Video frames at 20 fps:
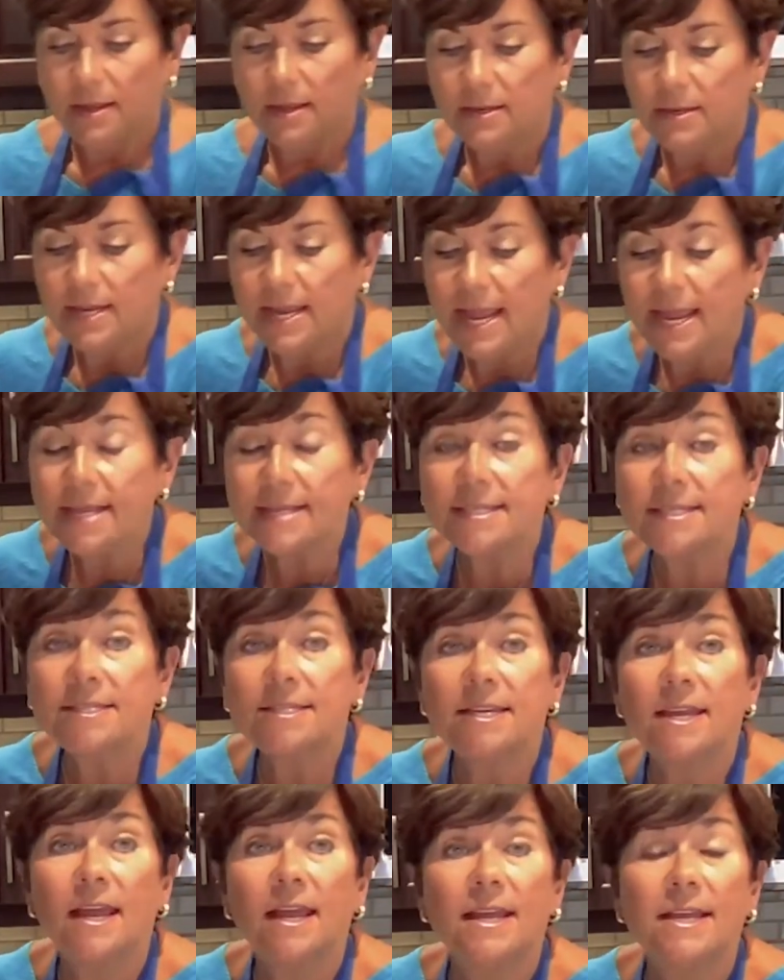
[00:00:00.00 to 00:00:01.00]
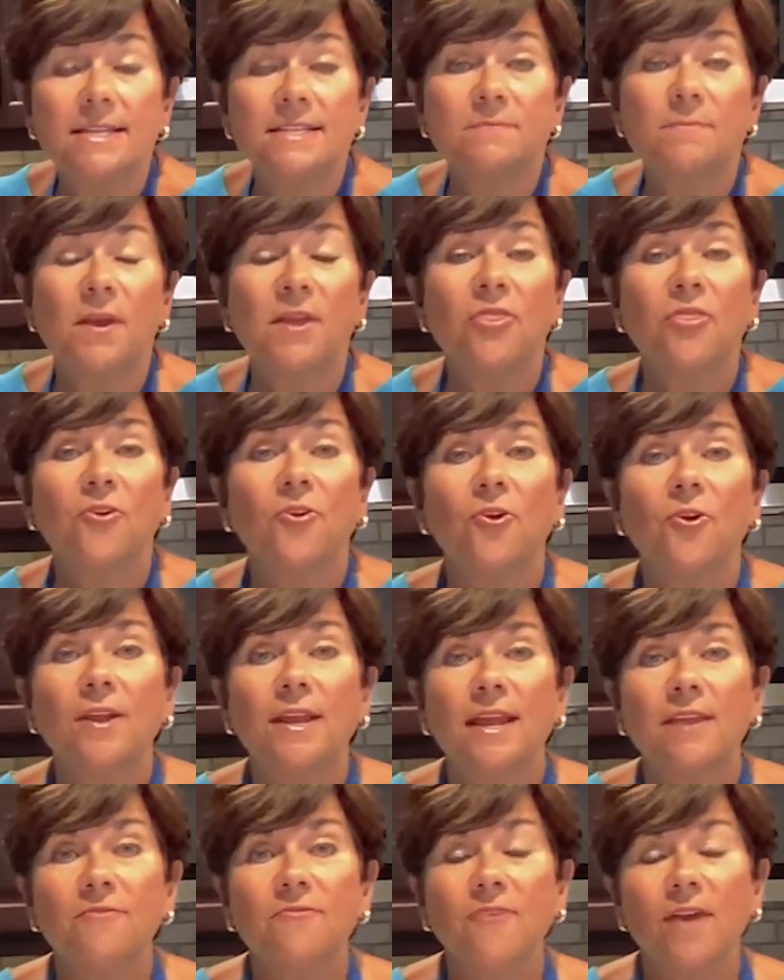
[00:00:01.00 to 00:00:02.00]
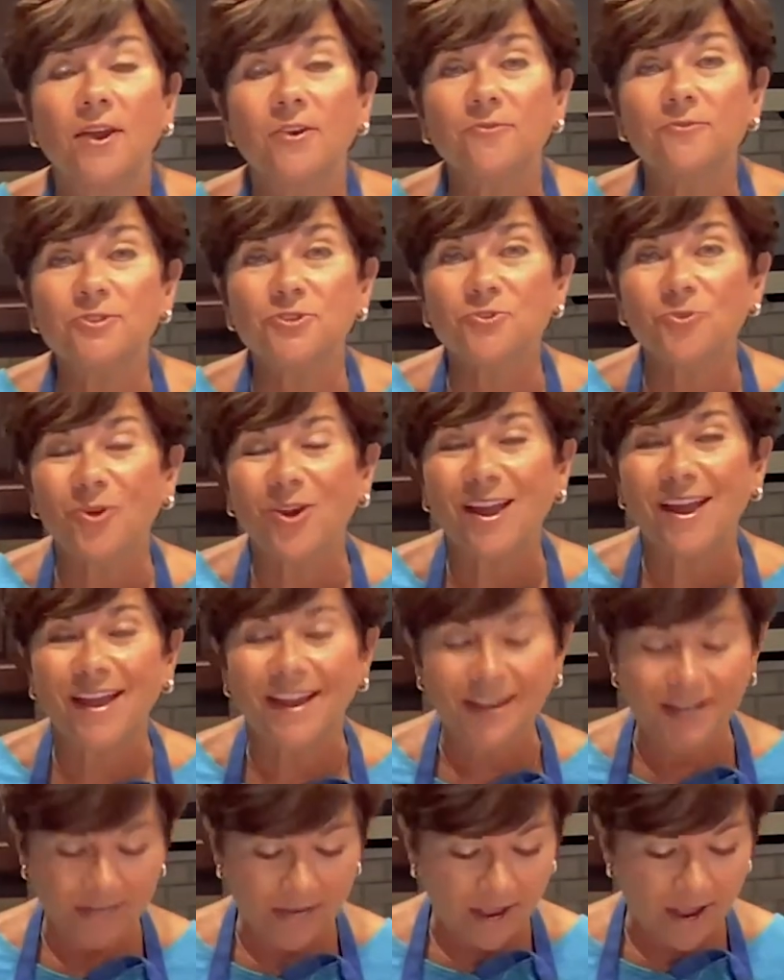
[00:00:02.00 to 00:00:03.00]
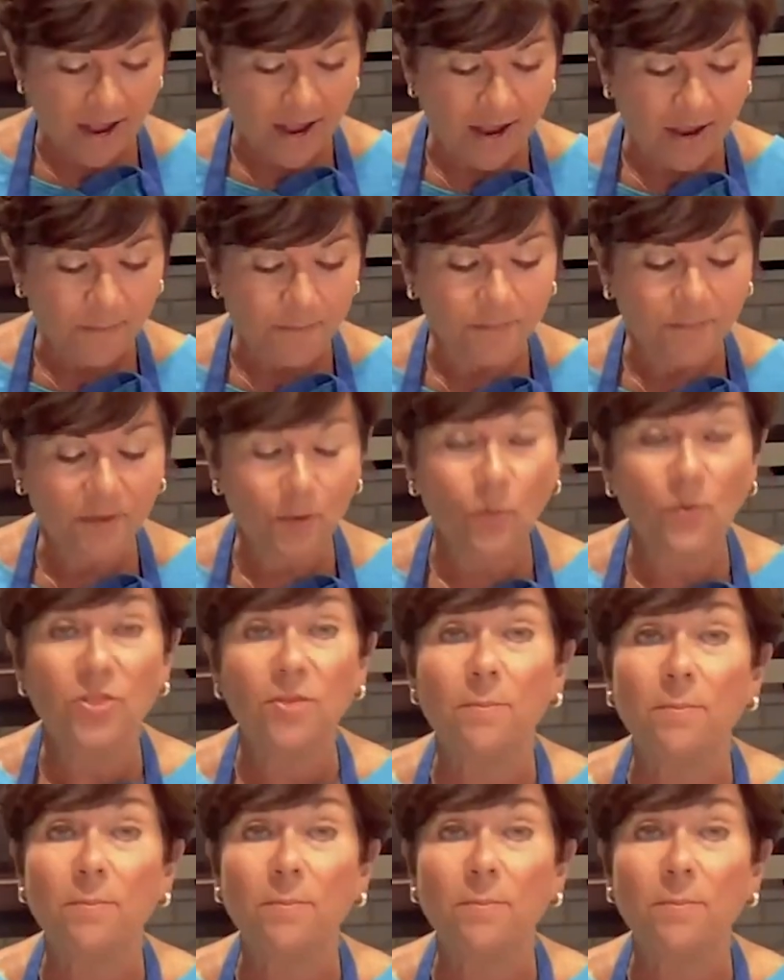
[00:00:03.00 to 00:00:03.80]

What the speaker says: Next is my third and final shortcut with the